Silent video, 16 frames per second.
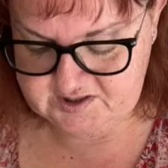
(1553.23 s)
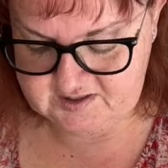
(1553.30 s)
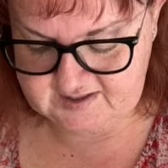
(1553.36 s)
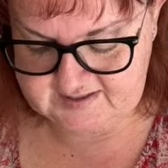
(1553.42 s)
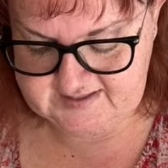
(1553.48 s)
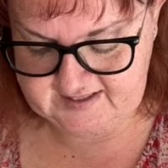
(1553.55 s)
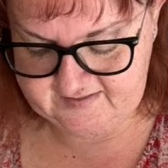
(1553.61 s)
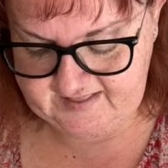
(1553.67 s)
as I
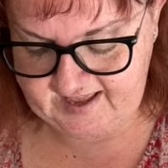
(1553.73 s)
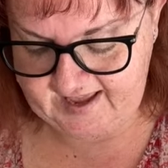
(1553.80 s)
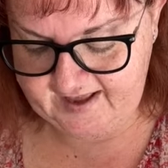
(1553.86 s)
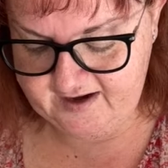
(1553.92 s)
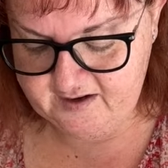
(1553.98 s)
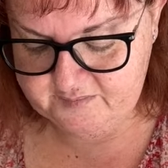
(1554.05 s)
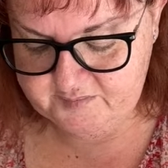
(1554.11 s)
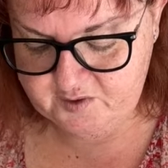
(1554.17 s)
said, the
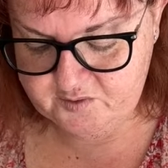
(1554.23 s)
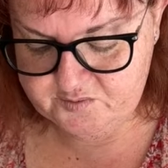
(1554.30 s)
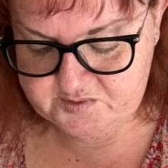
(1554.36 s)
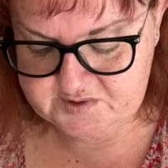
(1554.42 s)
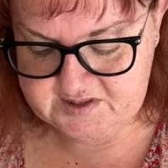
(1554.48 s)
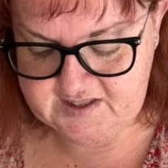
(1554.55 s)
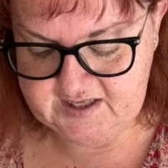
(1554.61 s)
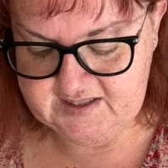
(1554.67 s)

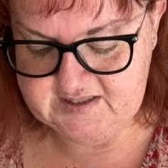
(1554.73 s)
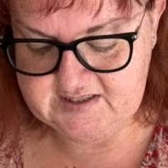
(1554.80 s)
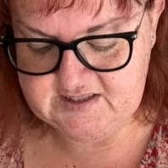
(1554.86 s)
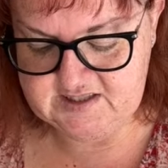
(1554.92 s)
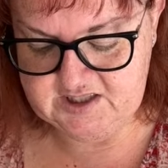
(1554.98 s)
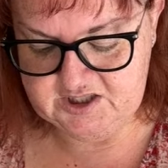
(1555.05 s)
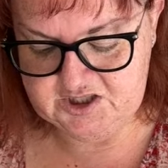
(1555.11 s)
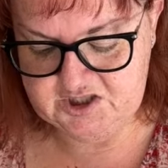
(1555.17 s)
animals get
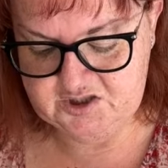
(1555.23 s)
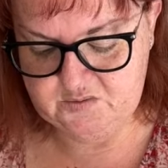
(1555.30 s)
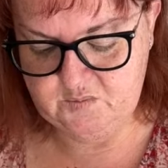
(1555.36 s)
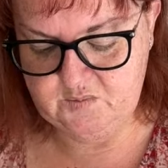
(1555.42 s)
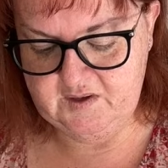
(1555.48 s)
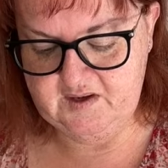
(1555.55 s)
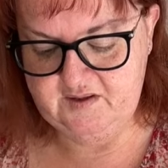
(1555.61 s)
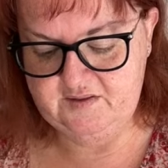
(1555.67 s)
stitched
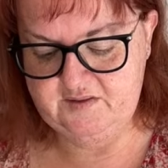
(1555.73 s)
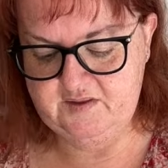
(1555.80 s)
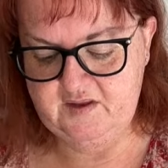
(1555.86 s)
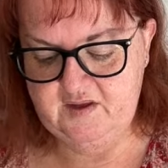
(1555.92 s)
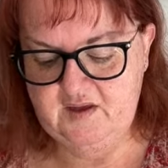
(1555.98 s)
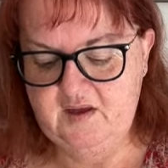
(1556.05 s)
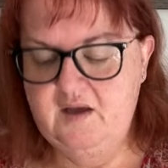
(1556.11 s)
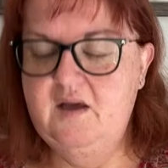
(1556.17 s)
with
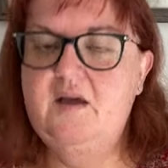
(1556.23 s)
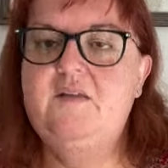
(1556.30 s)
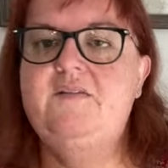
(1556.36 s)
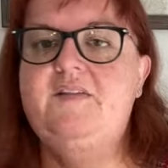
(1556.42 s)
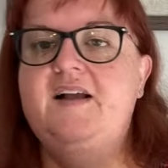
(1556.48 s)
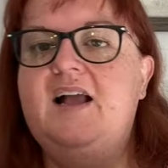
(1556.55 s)
the